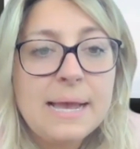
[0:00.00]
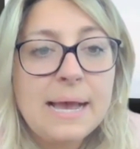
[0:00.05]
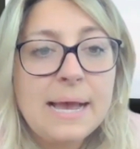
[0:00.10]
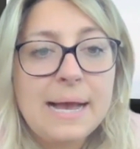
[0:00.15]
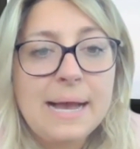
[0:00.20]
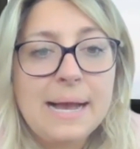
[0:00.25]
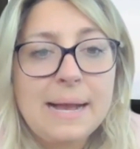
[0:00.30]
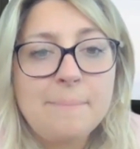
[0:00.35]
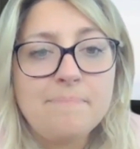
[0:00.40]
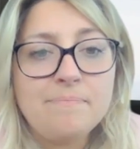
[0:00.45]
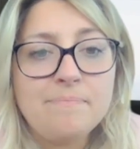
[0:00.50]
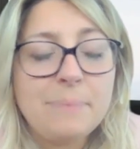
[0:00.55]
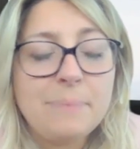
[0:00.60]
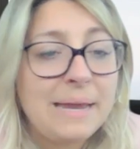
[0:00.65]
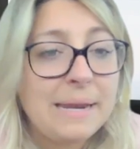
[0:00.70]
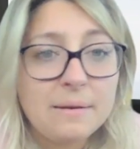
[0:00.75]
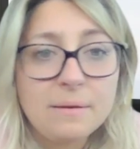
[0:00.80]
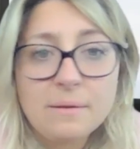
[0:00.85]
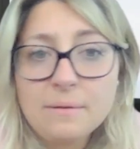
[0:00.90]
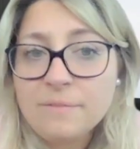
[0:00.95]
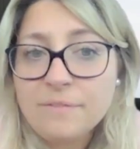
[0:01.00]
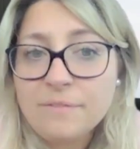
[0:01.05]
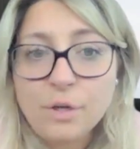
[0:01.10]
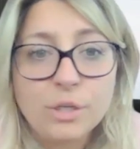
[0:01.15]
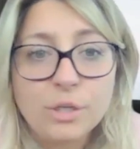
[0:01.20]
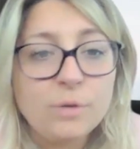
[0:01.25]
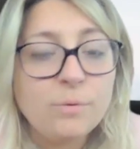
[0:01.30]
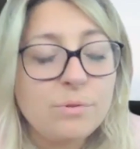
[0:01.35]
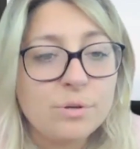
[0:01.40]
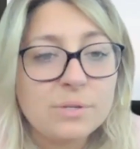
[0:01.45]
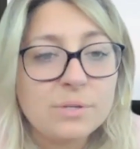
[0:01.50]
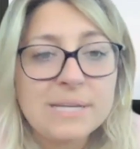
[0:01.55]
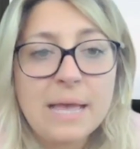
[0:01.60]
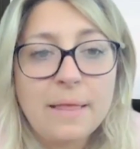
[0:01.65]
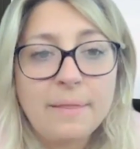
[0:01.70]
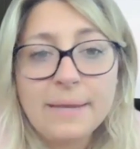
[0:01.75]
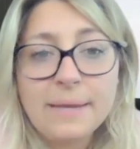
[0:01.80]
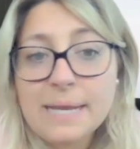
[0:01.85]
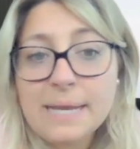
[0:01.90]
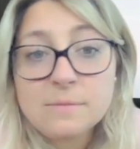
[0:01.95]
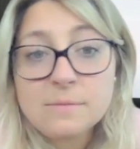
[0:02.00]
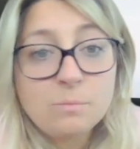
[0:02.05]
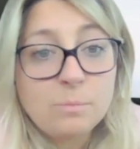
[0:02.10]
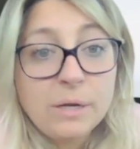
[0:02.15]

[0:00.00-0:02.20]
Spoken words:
But if our youth are telling us